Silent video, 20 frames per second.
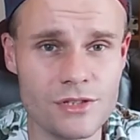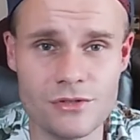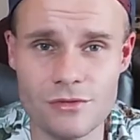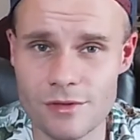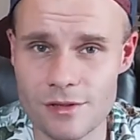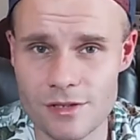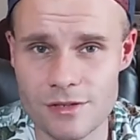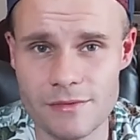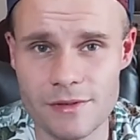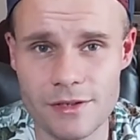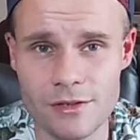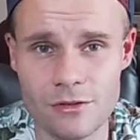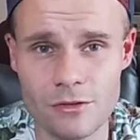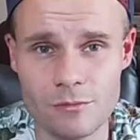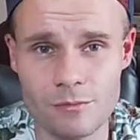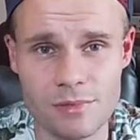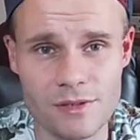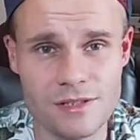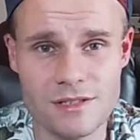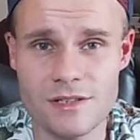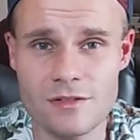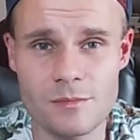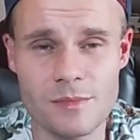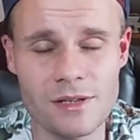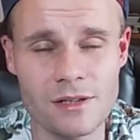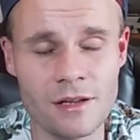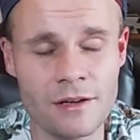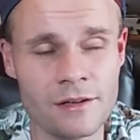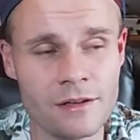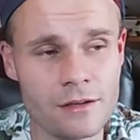enjoyed this video, please give me
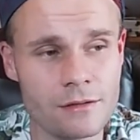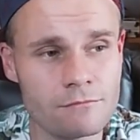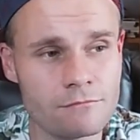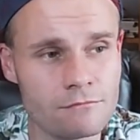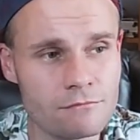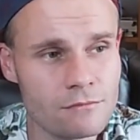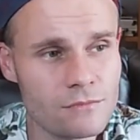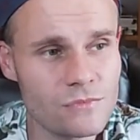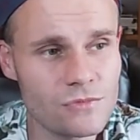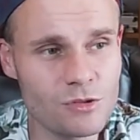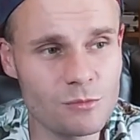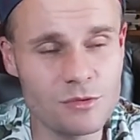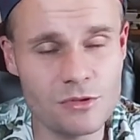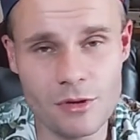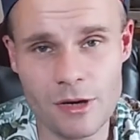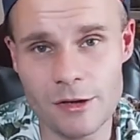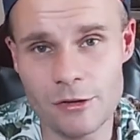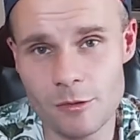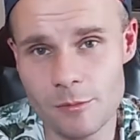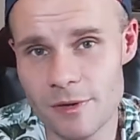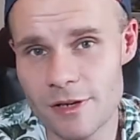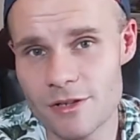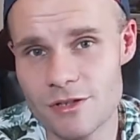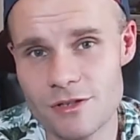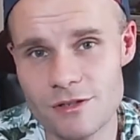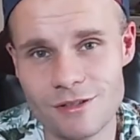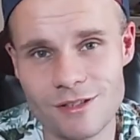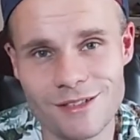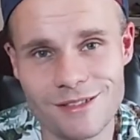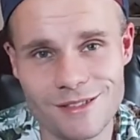a like, subscribe to my
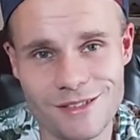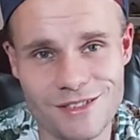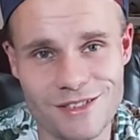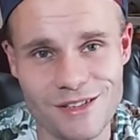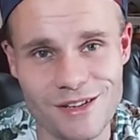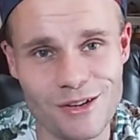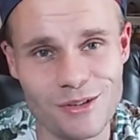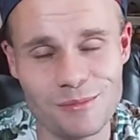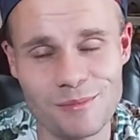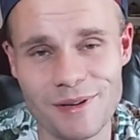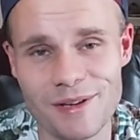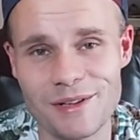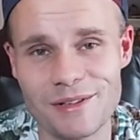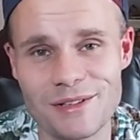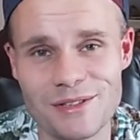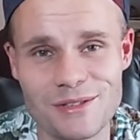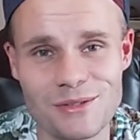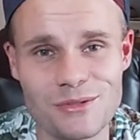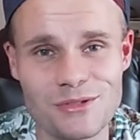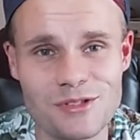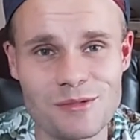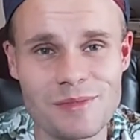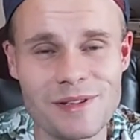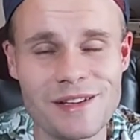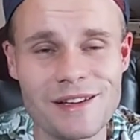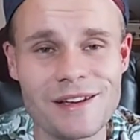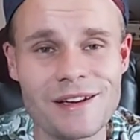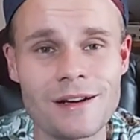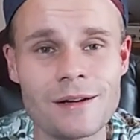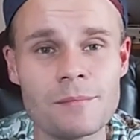channel, check out my other social
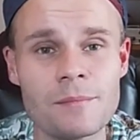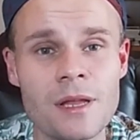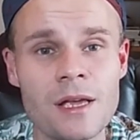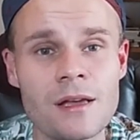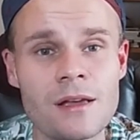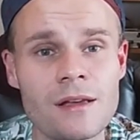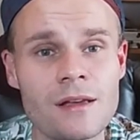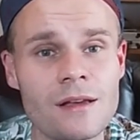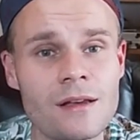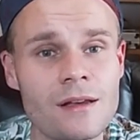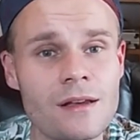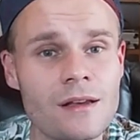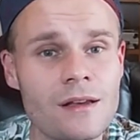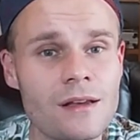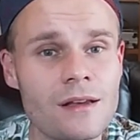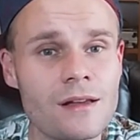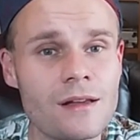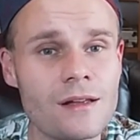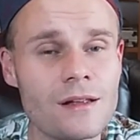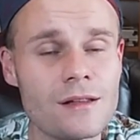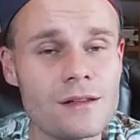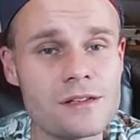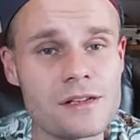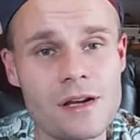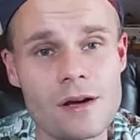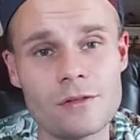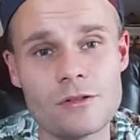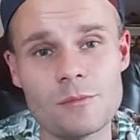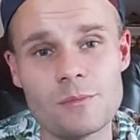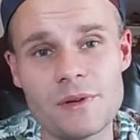media, check
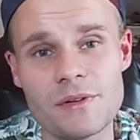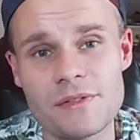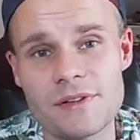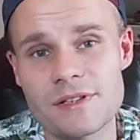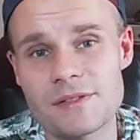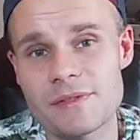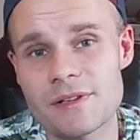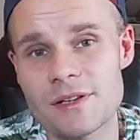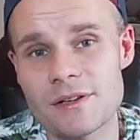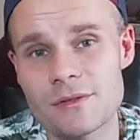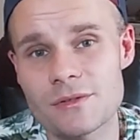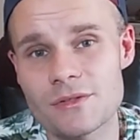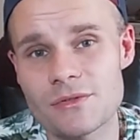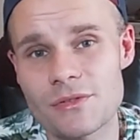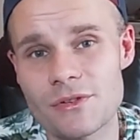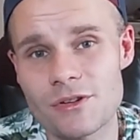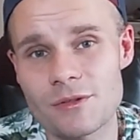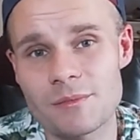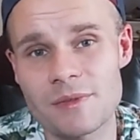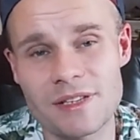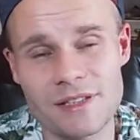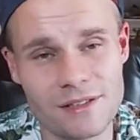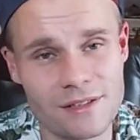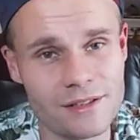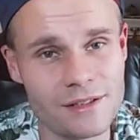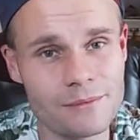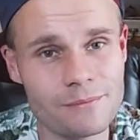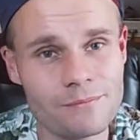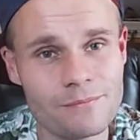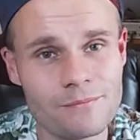out the previous videos from
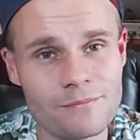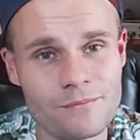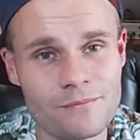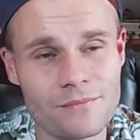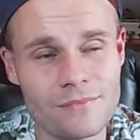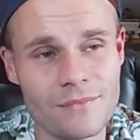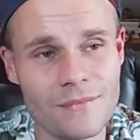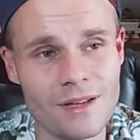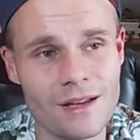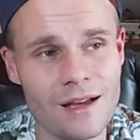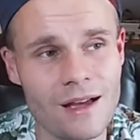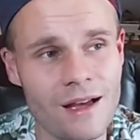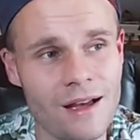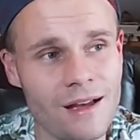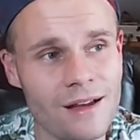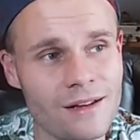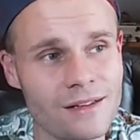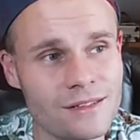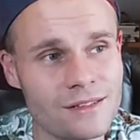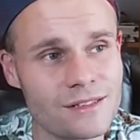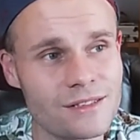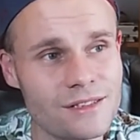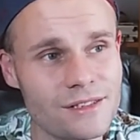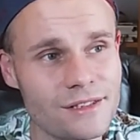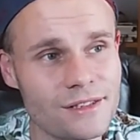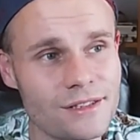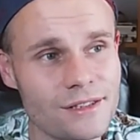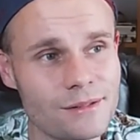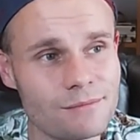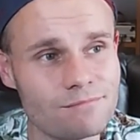Italy, and
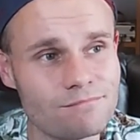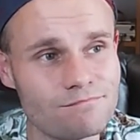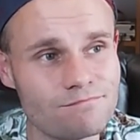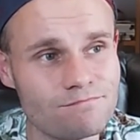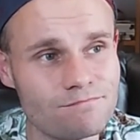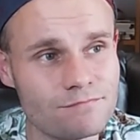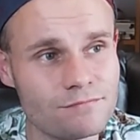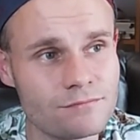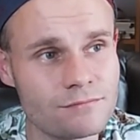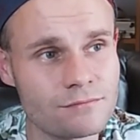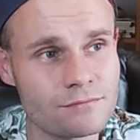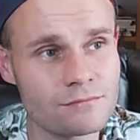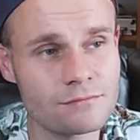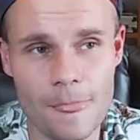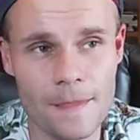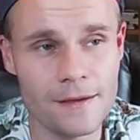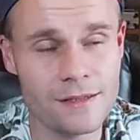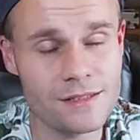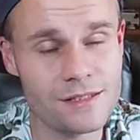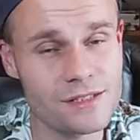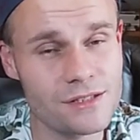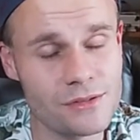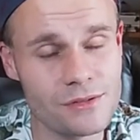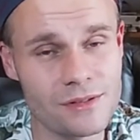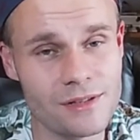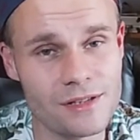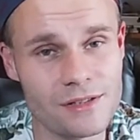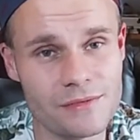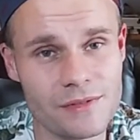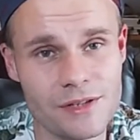see you in
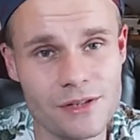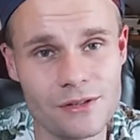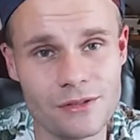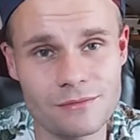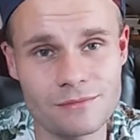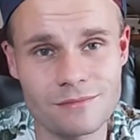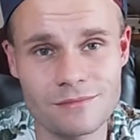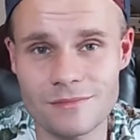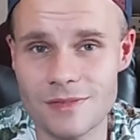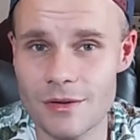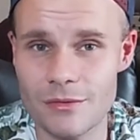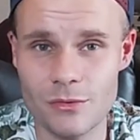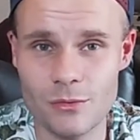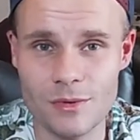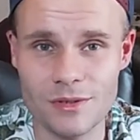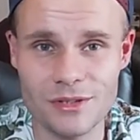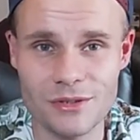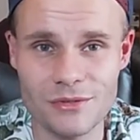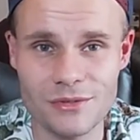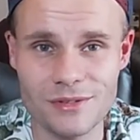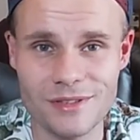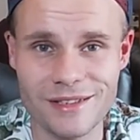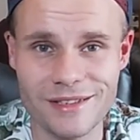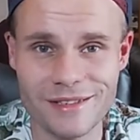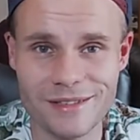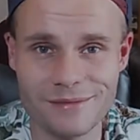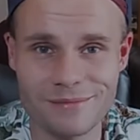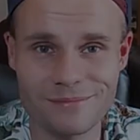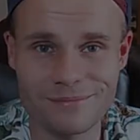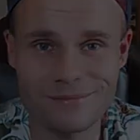the next video. Have a wonderful day.